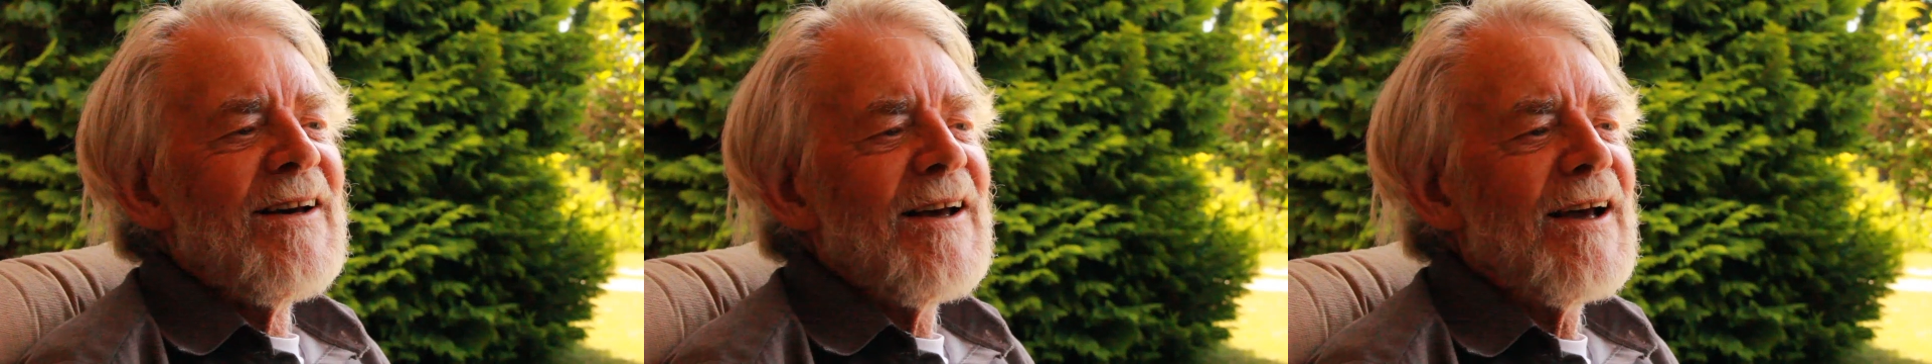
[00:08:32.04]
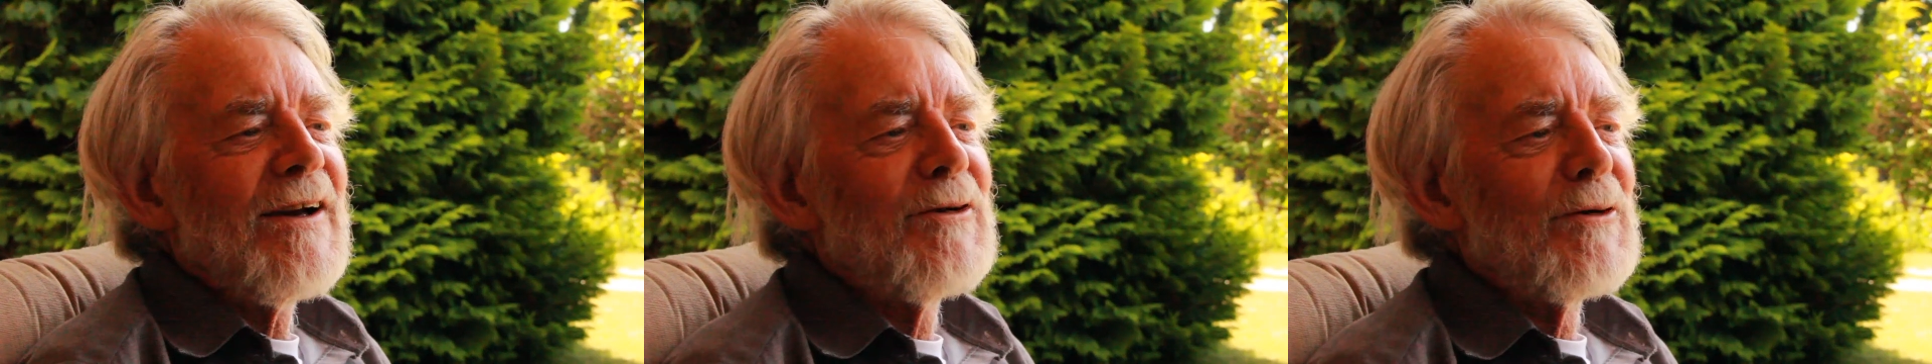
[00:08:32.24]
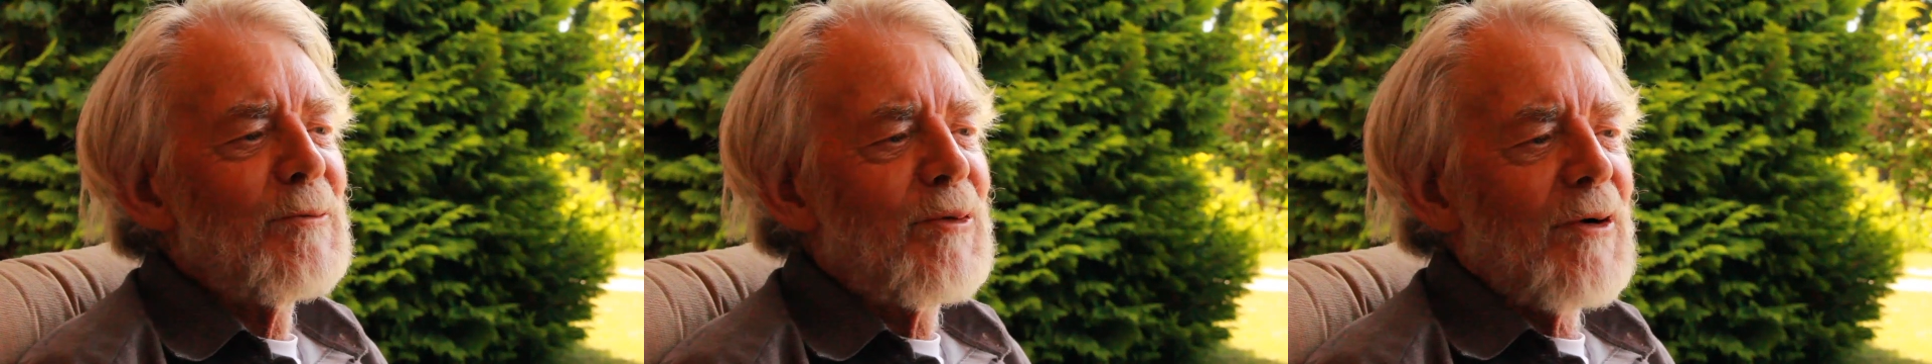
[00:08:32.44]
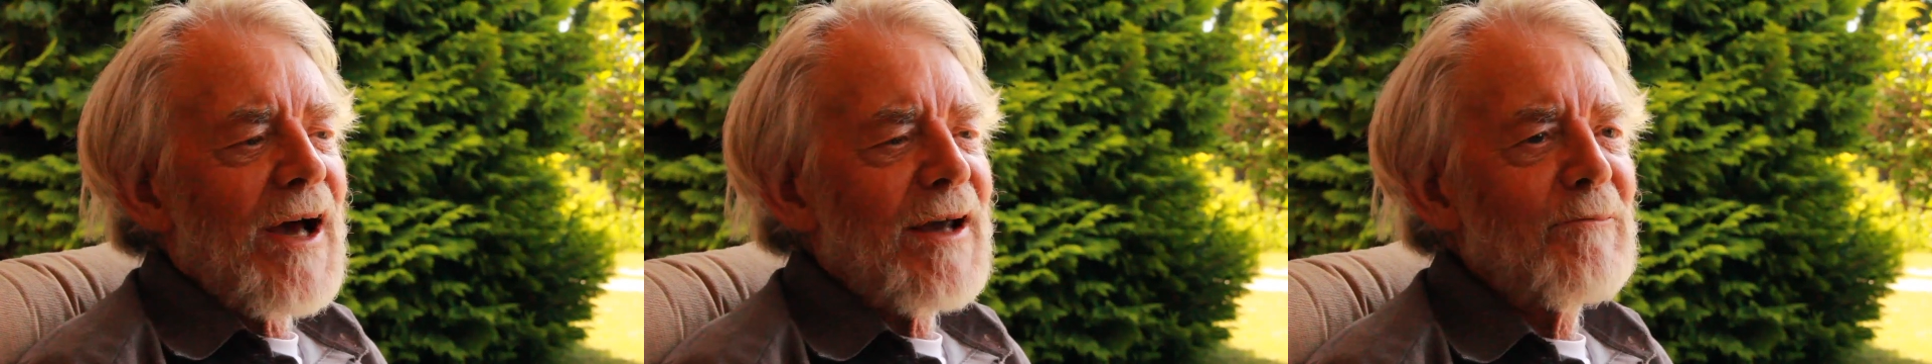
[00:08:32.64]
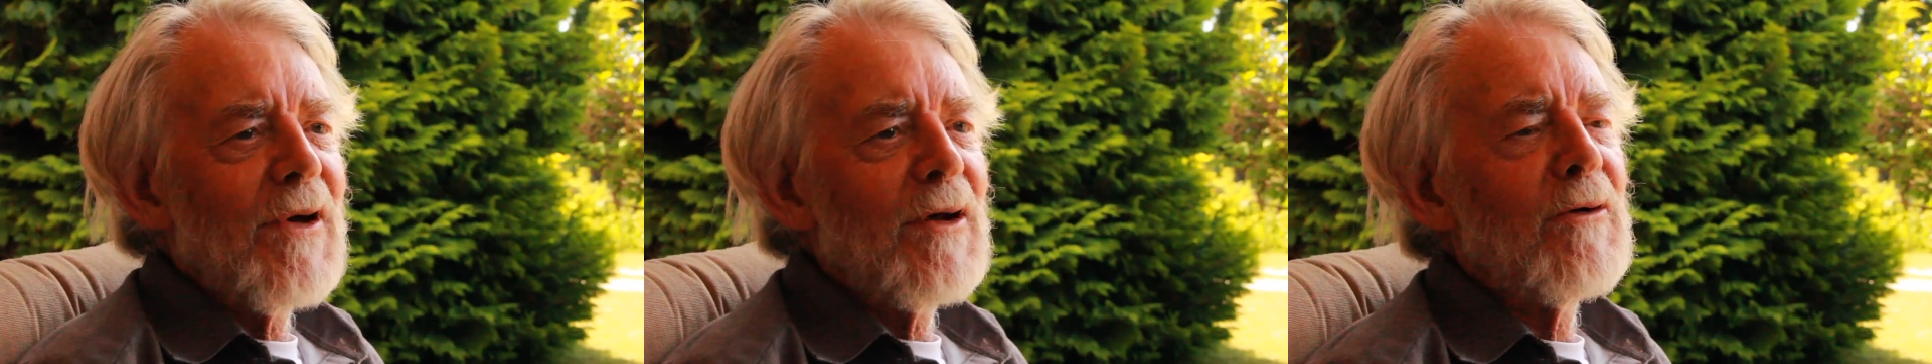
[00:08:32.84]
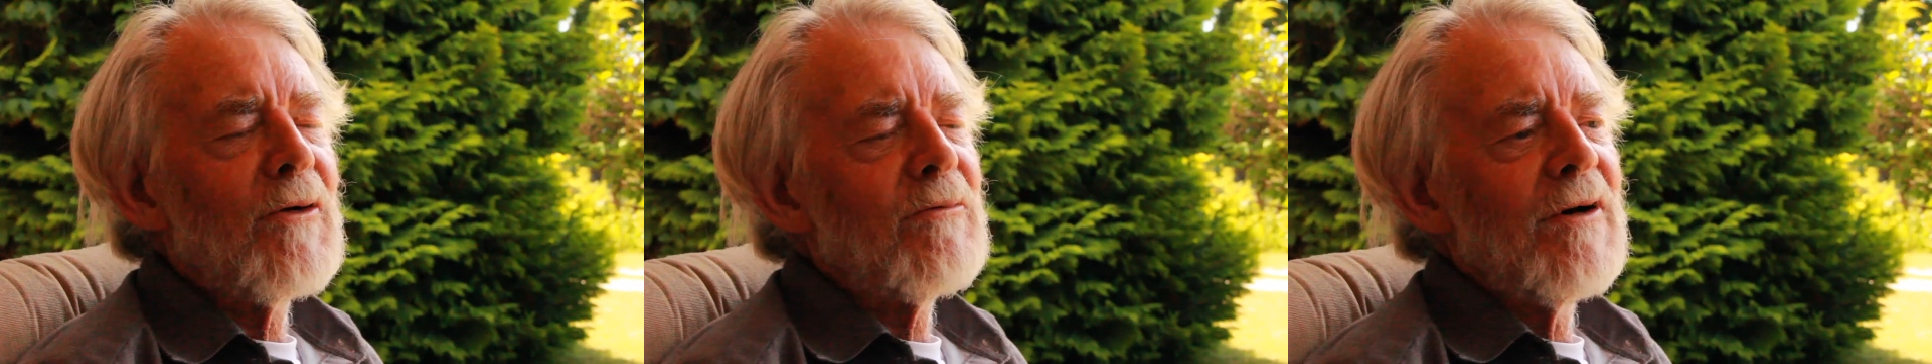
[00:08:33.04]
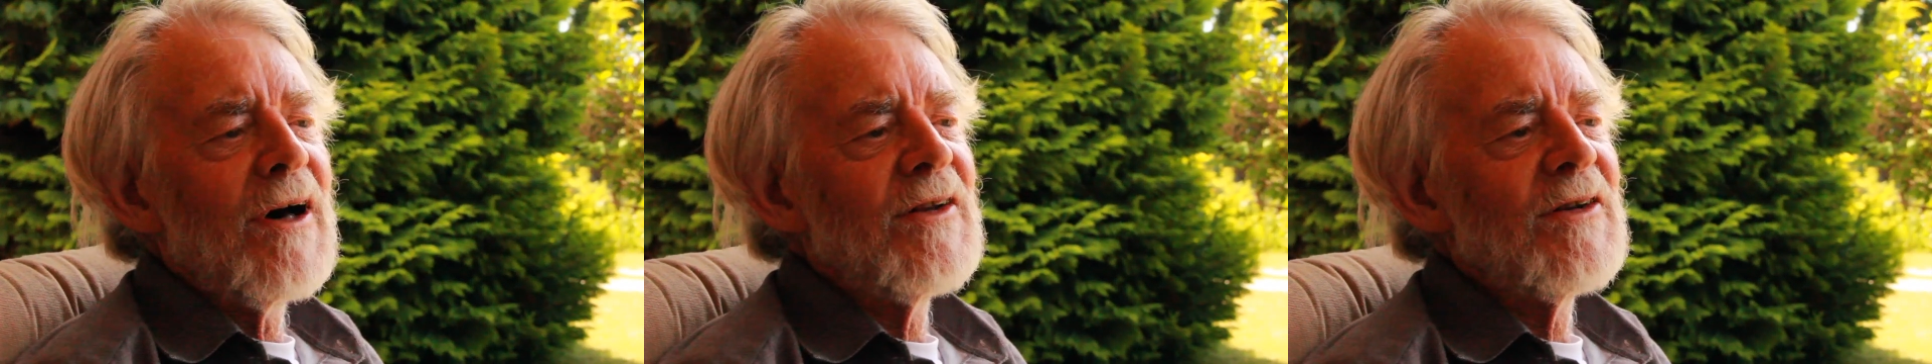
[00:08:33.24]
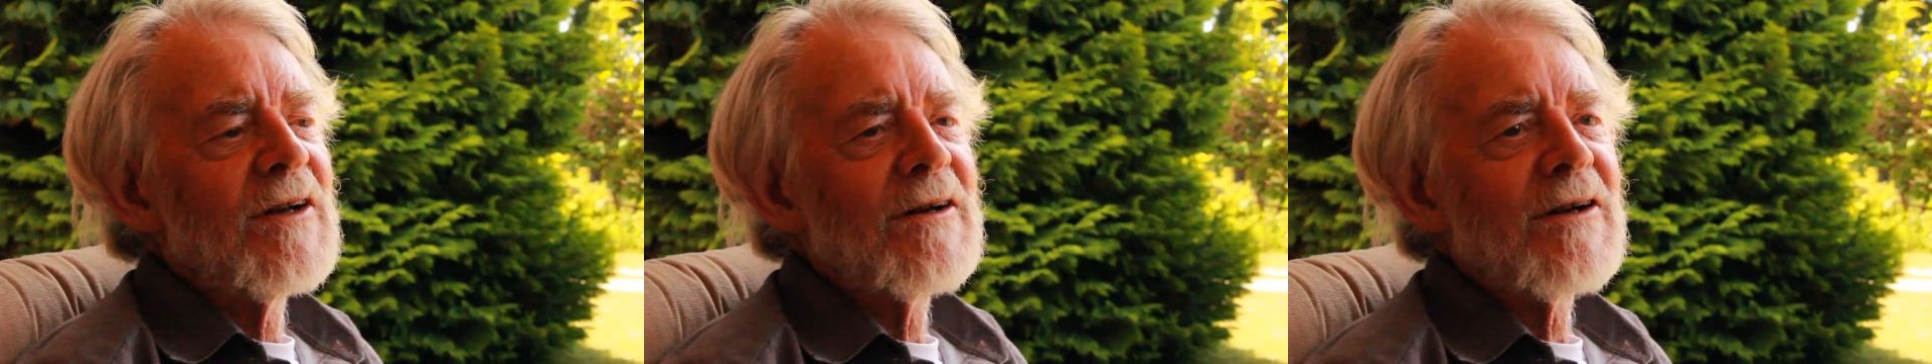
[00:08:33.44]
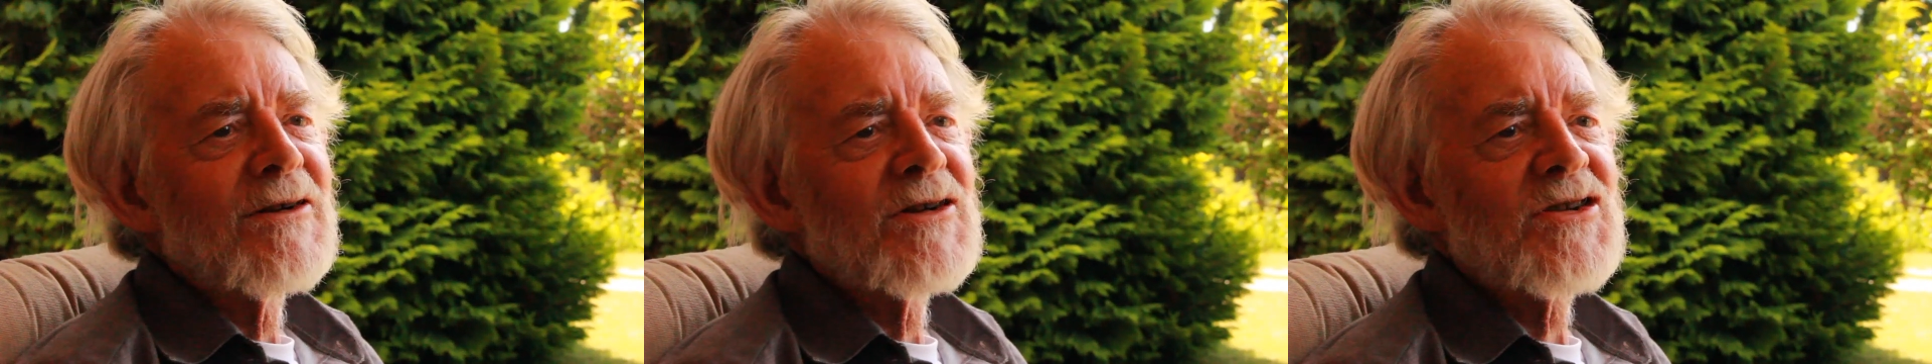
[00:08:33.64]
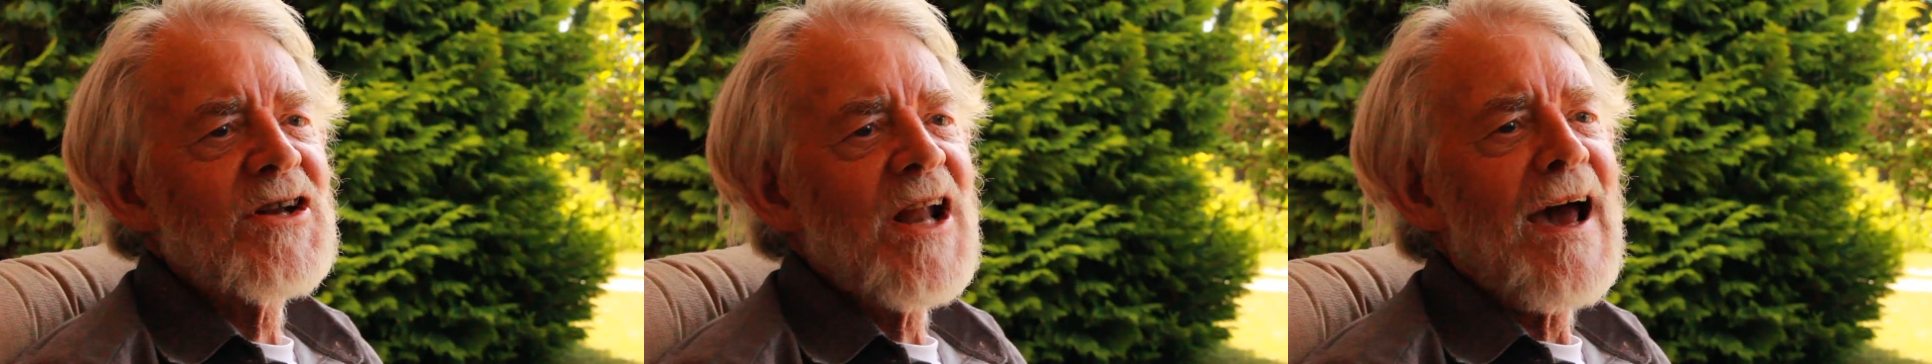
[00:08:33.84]
He could break me with one little
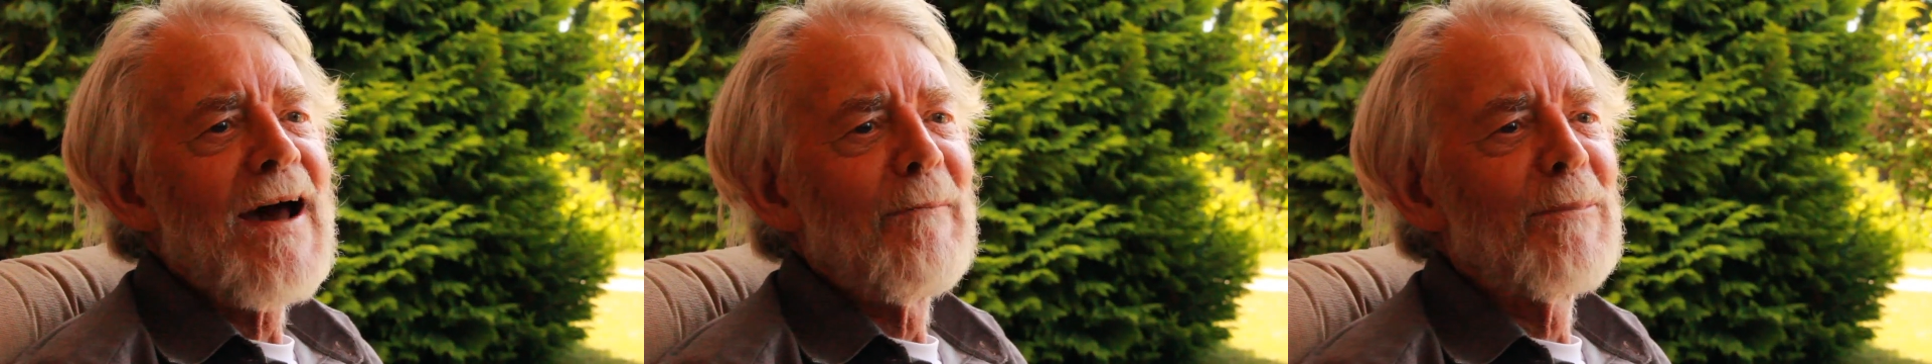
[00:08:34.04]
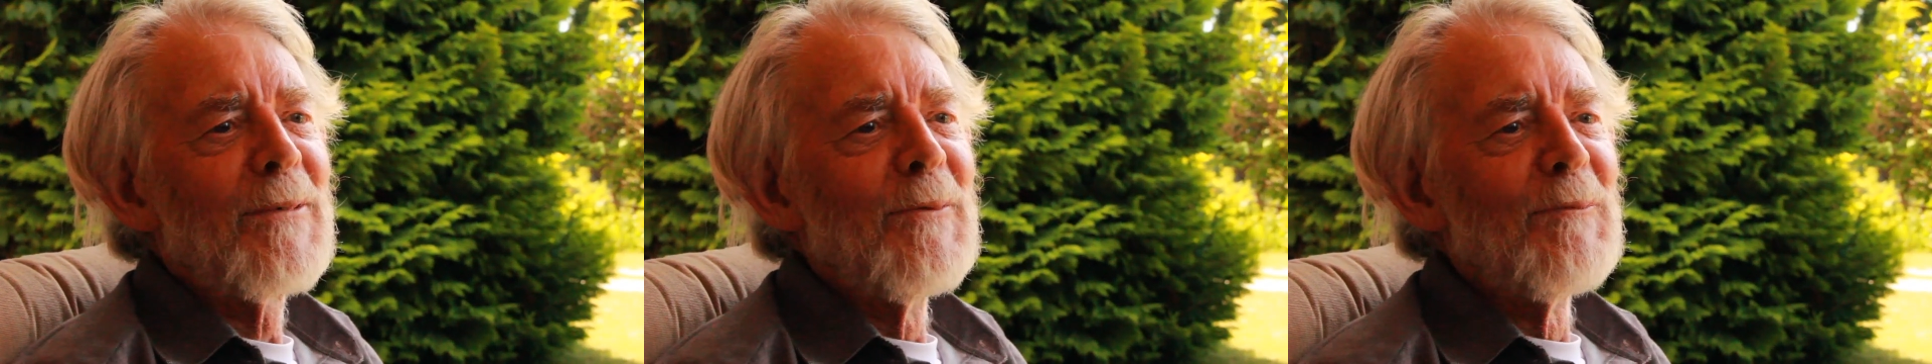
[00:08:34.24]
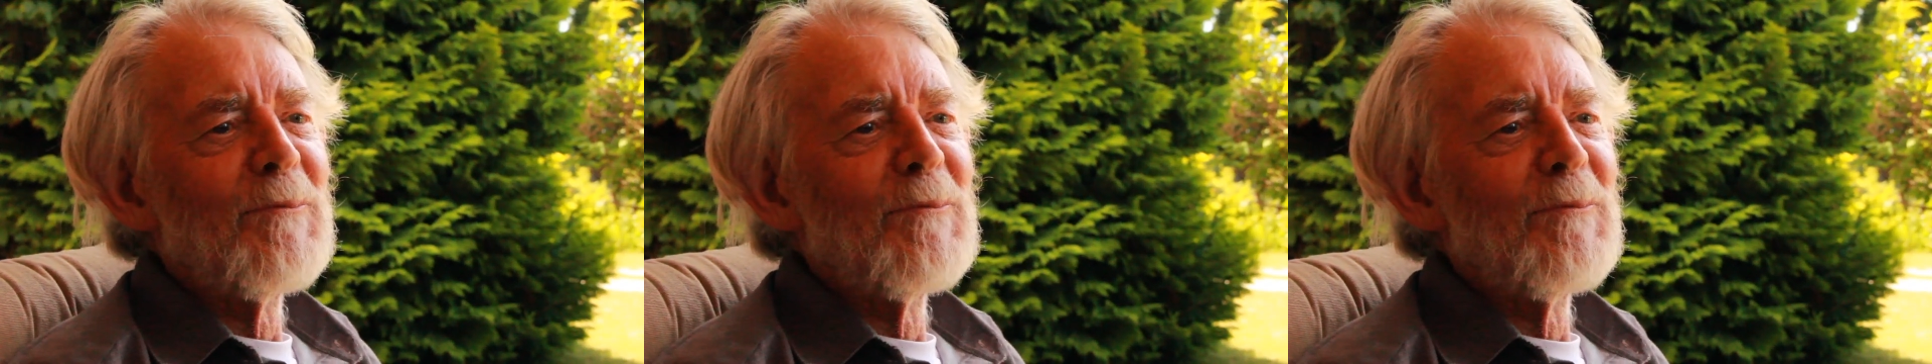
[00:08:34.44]
snap.